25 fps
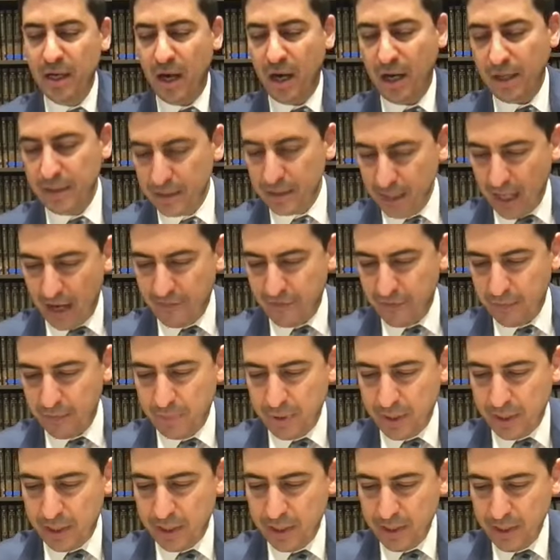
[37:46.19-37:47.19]
on
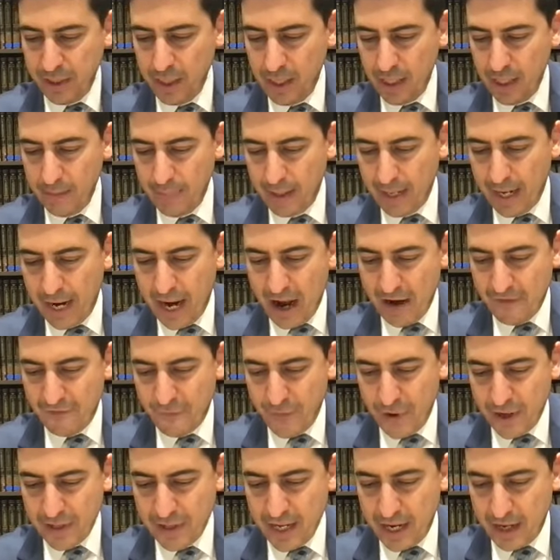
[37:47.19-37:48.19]
11b, about
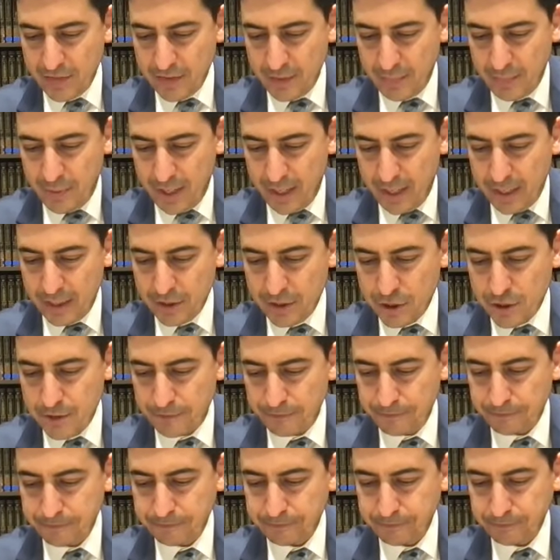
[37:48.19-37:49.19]
halfway down the
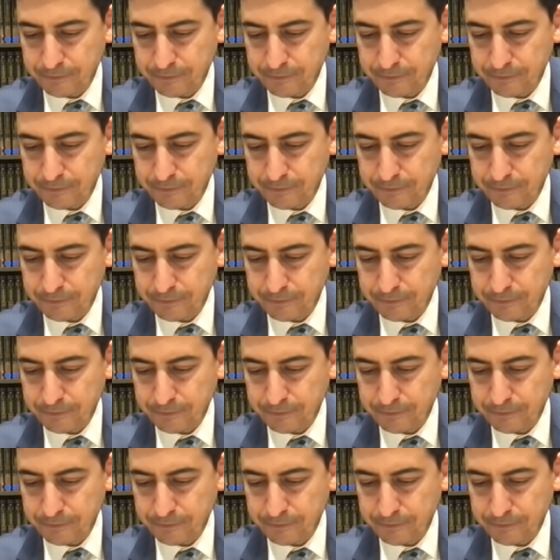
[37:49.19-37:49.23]
page.